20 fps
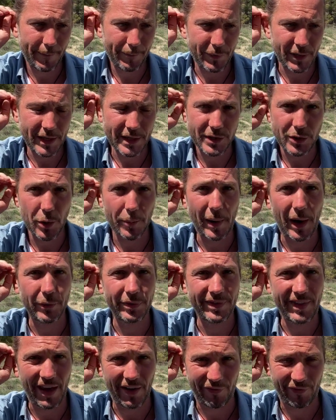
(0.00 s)
it's
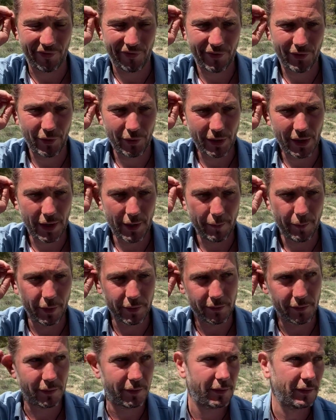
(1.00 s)
about death, okay? But
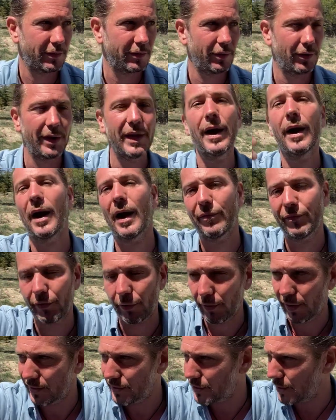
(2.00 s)
the
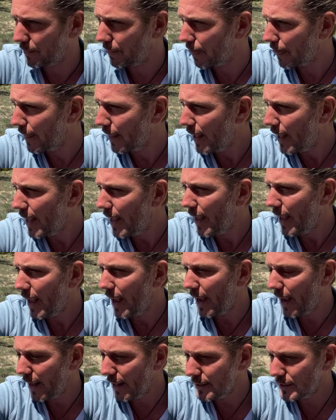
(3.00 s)
hereafter, let's say.
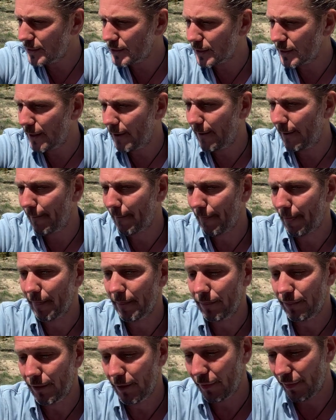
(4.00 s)
And
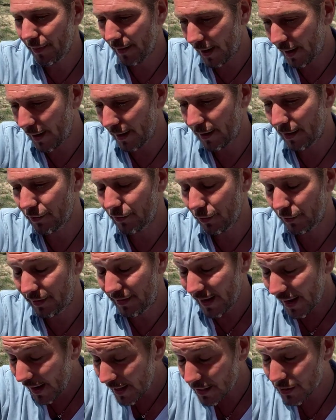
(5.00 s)
the
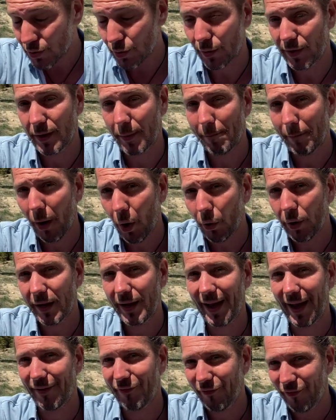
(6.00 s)

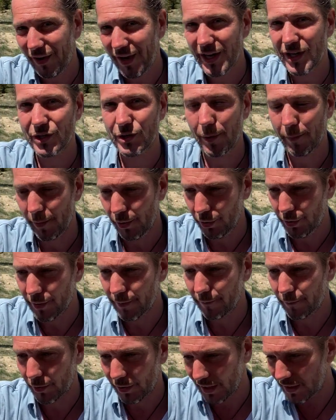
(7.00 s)
morning I finished the book,
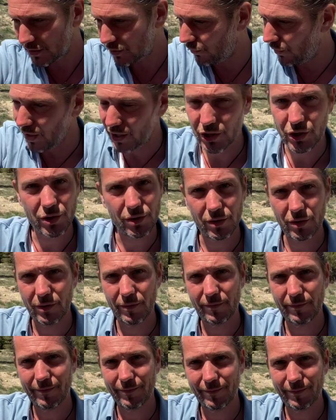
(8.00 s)
okay, it's finished,
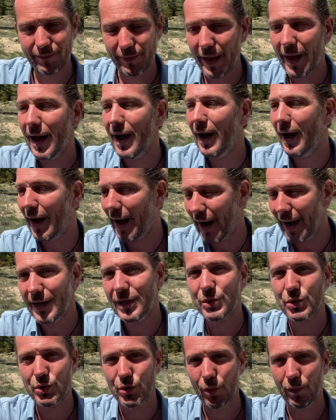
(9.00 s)
I
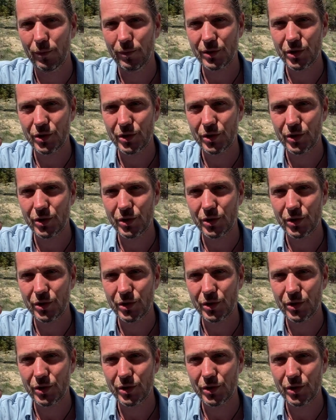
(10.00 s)
saw